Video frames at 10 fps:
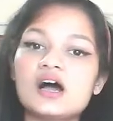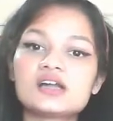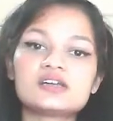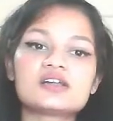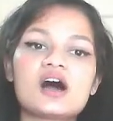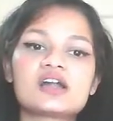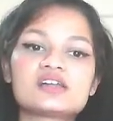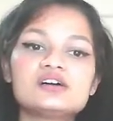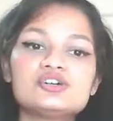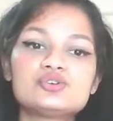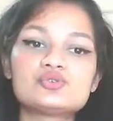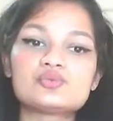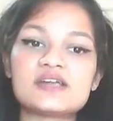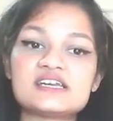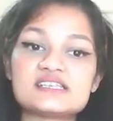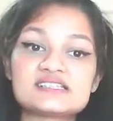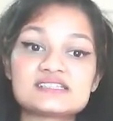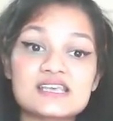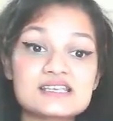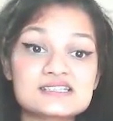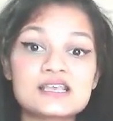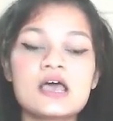under Article 226,